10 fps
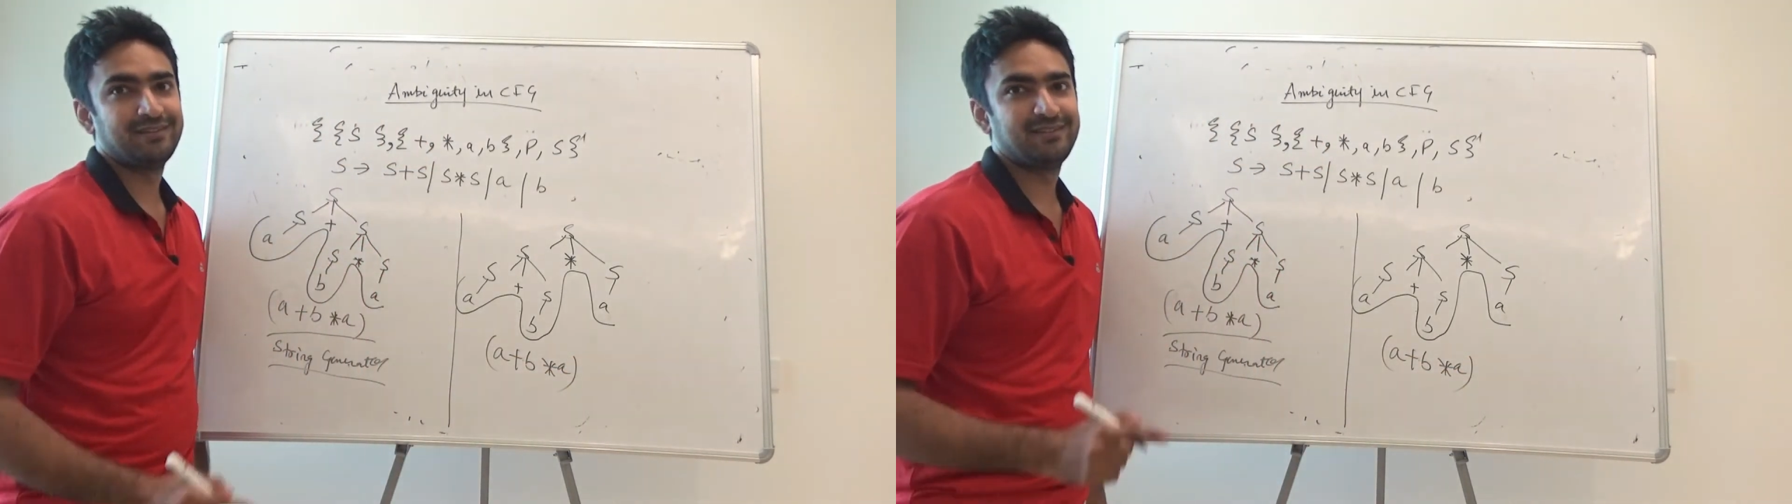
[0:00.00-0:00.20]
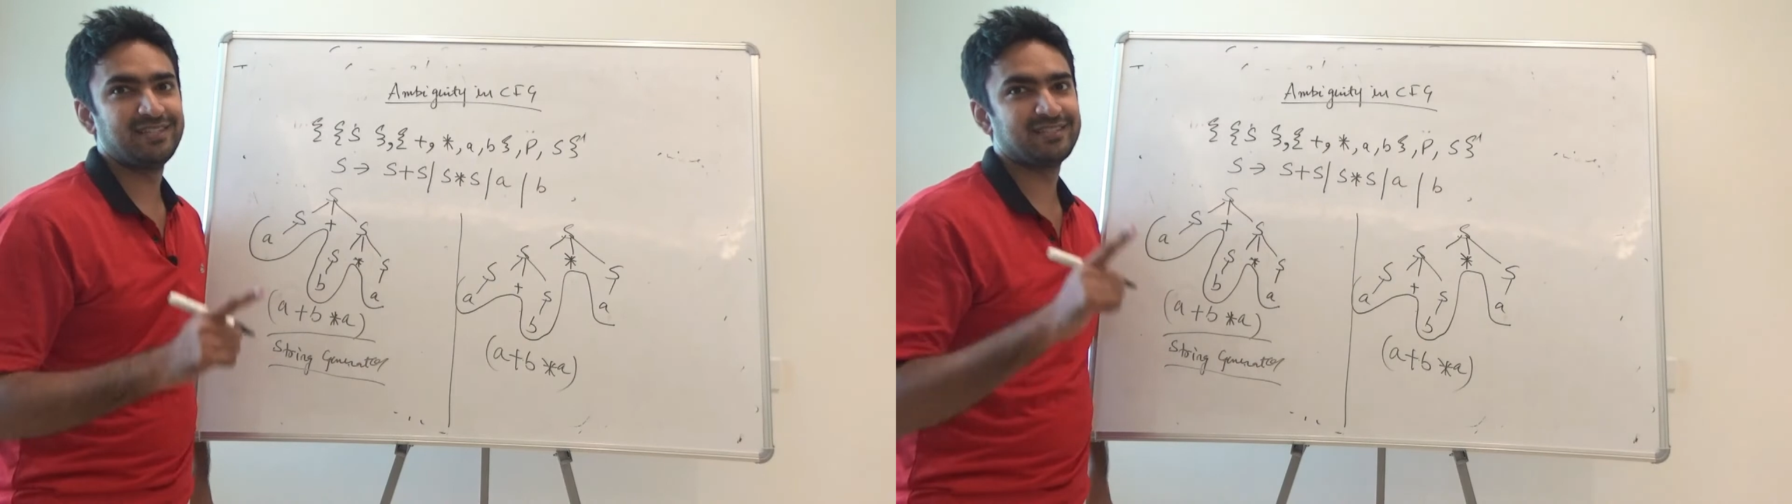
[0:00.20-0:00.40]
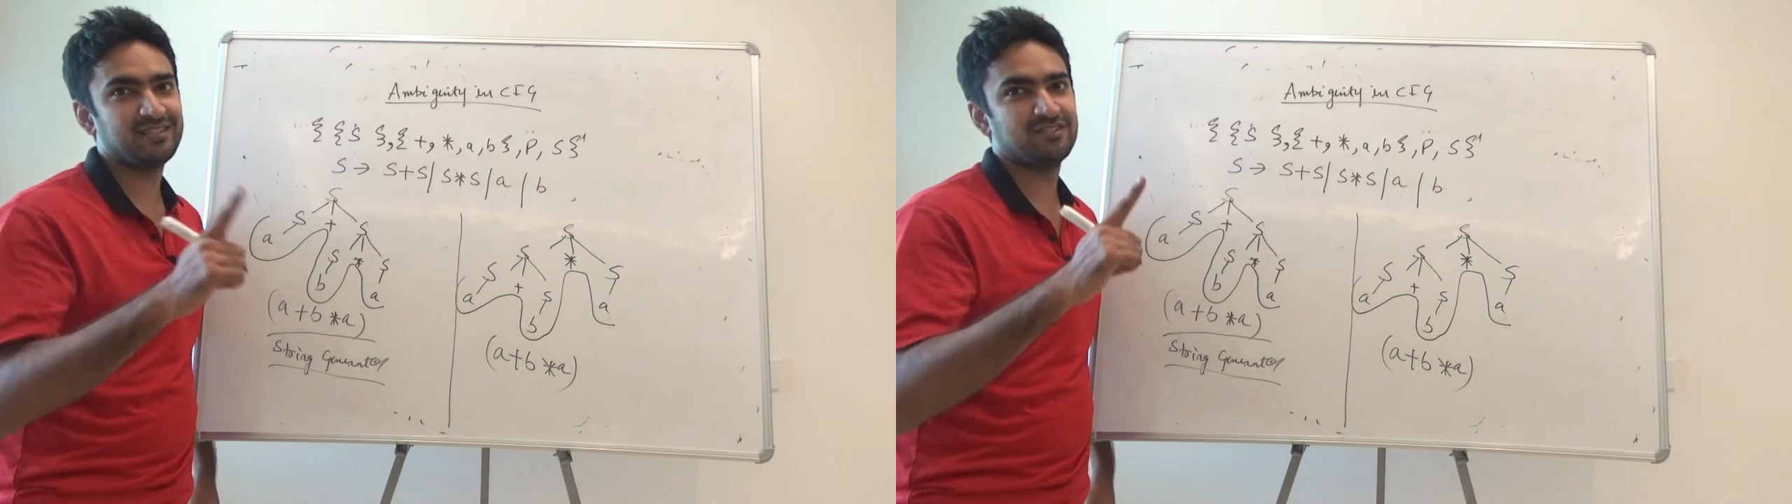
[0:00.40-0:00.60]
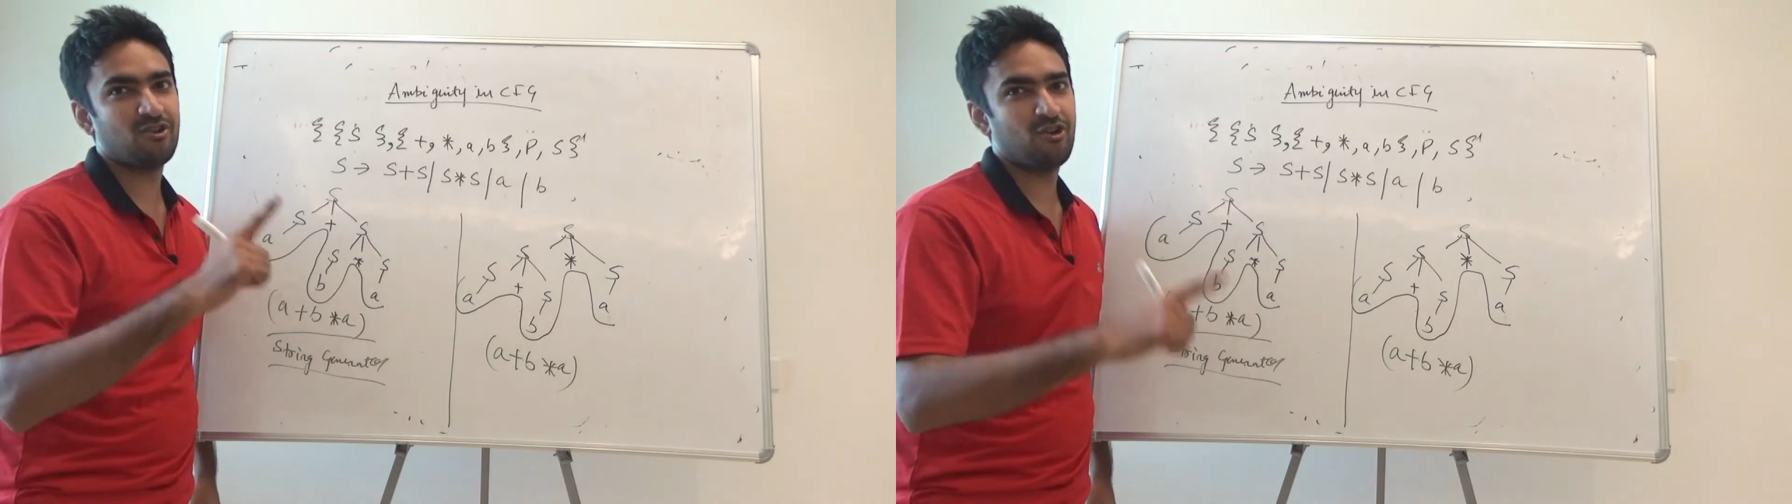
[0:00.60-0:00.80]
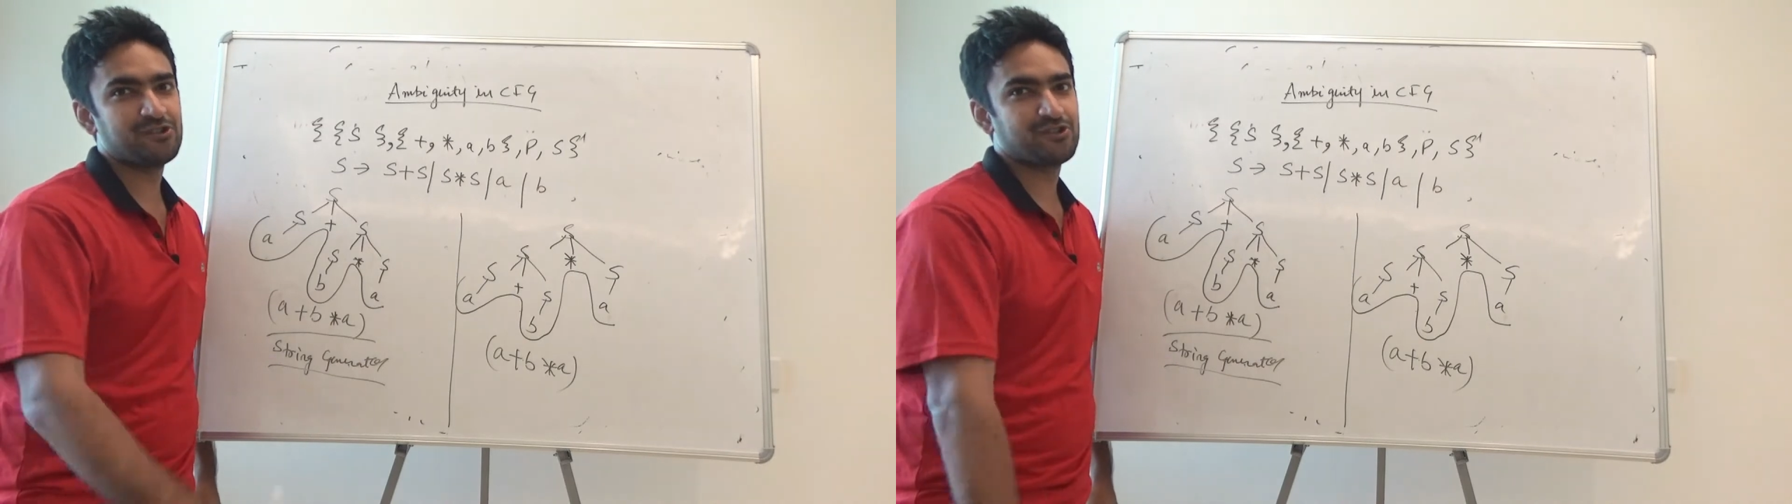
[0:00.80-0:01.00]
This is
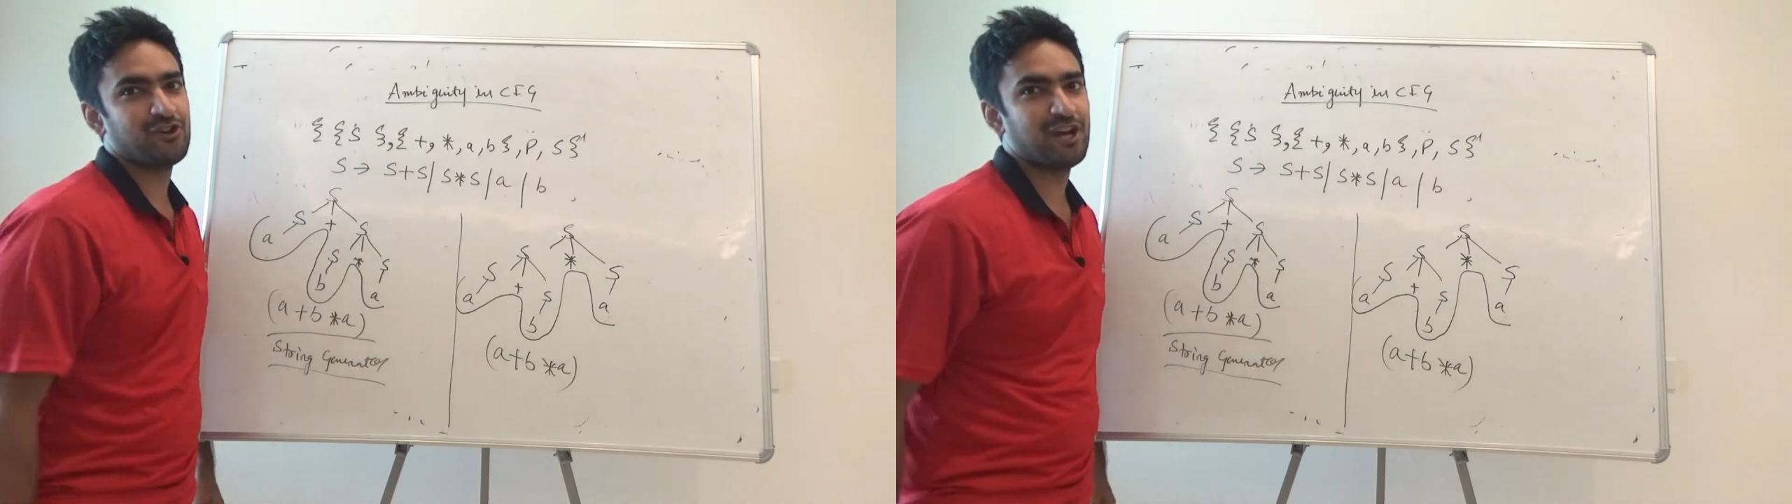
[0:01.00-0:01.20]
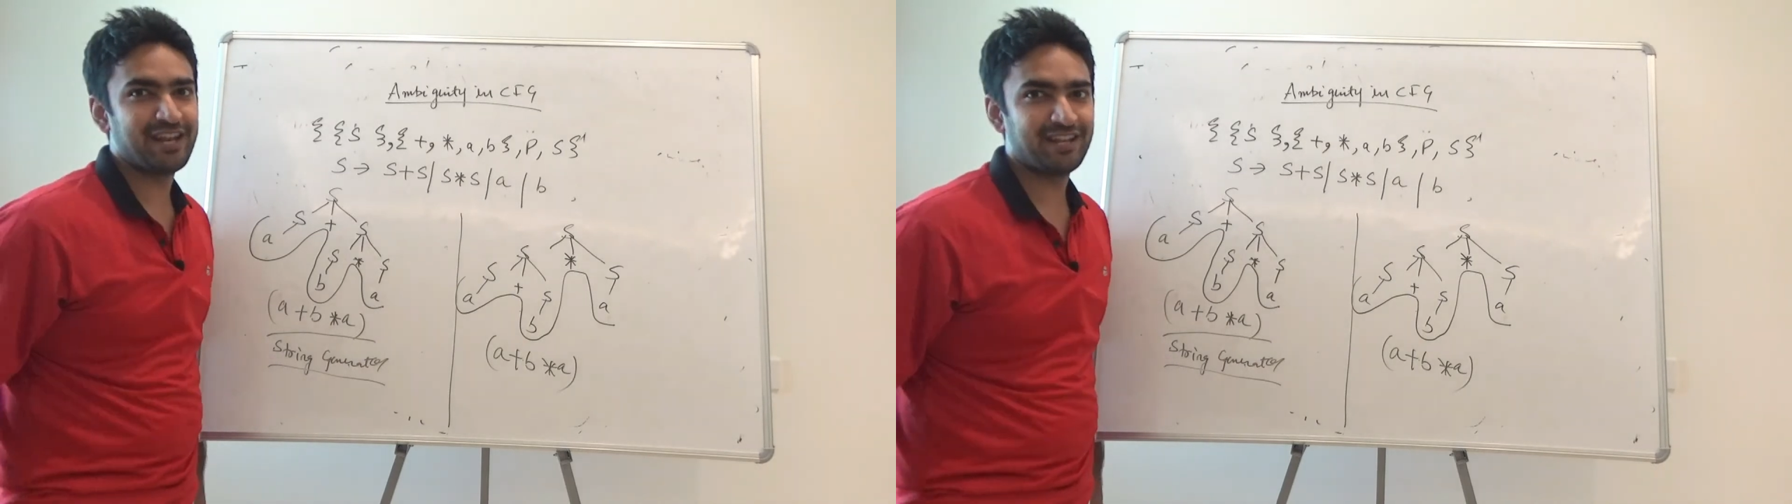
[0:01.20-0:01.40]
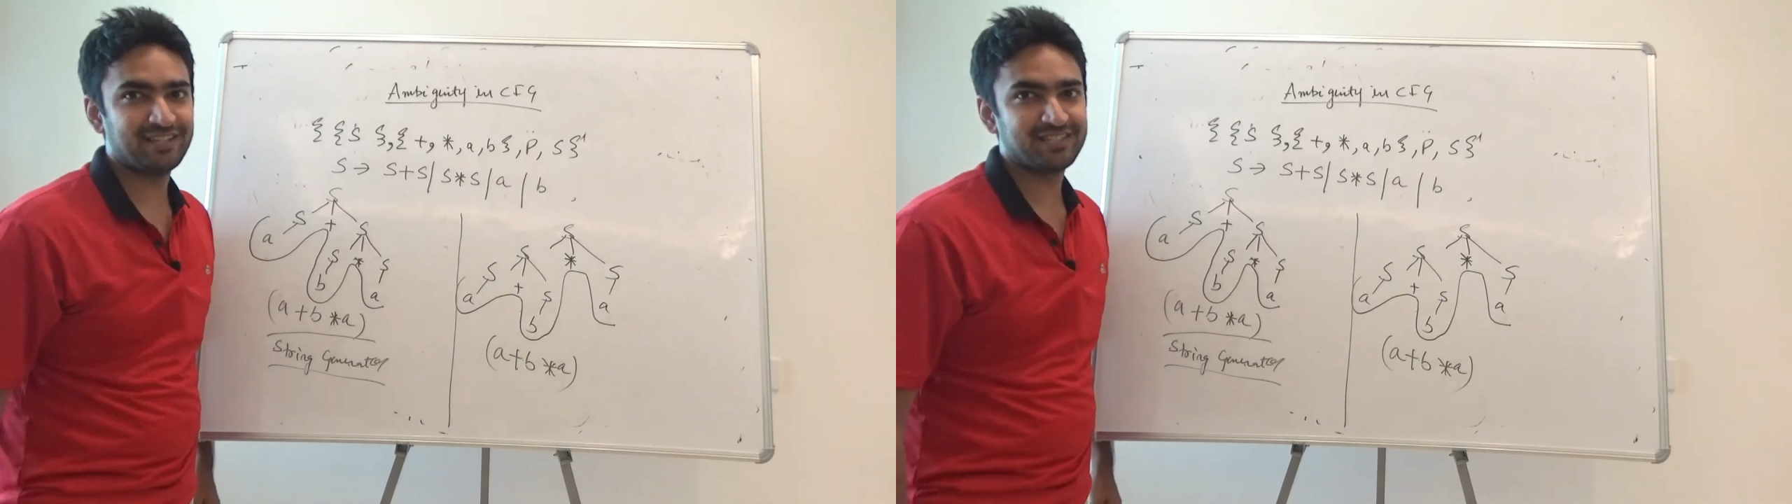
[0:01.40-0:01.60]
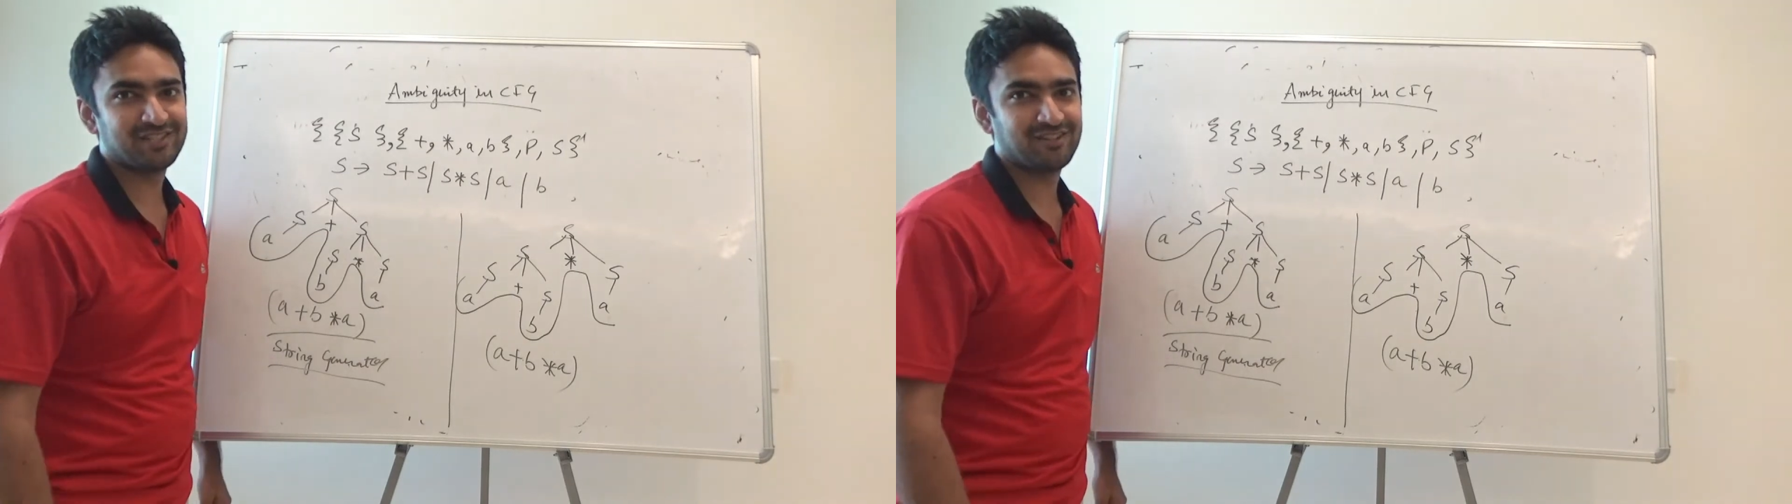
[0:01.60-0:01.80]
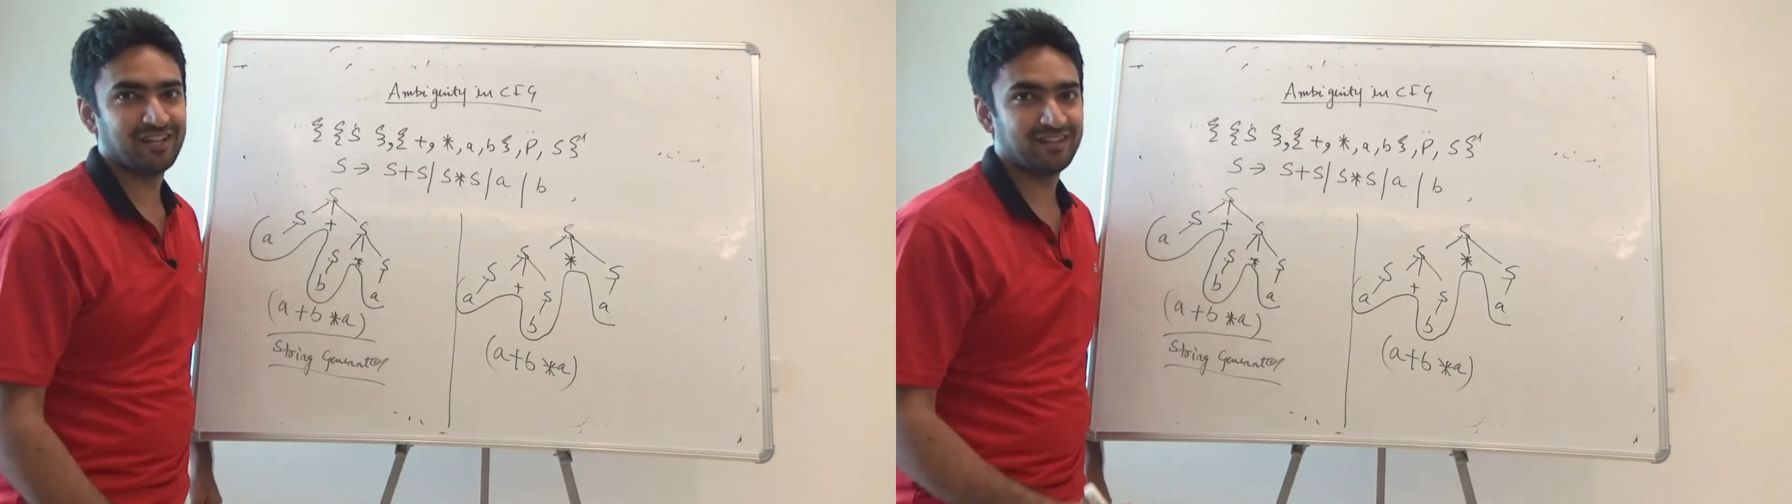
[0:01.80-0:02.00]
also another
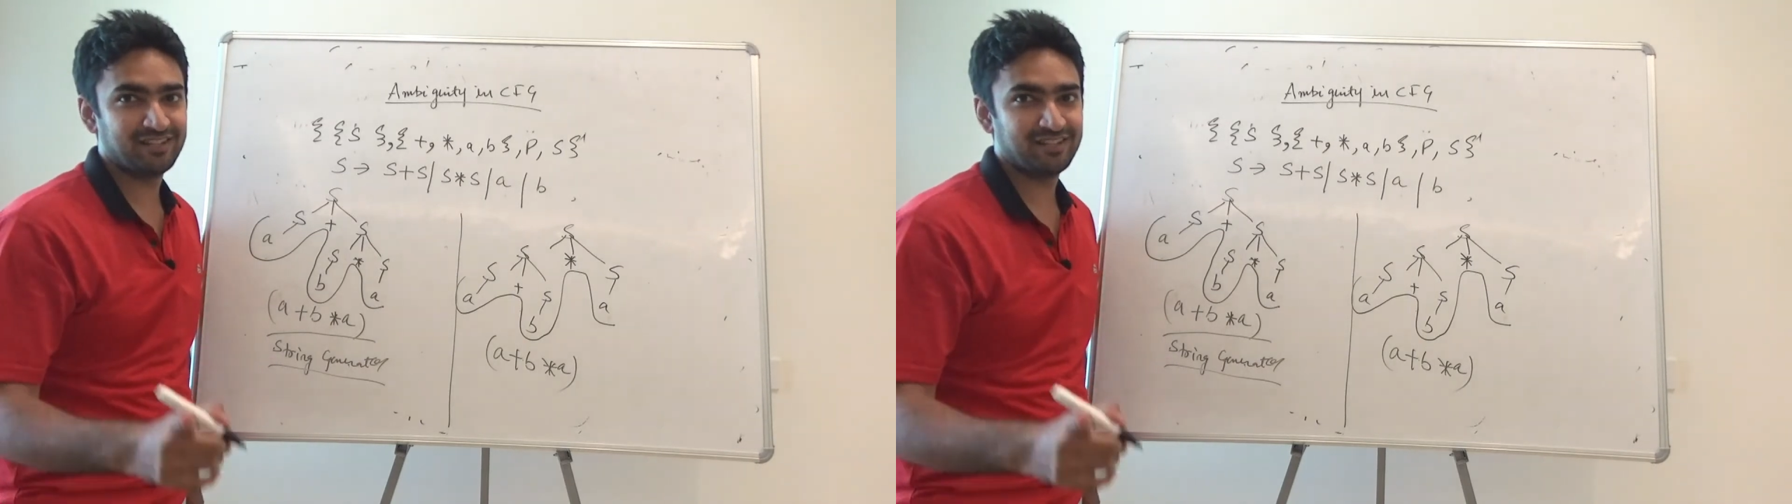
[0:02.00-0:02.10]
string,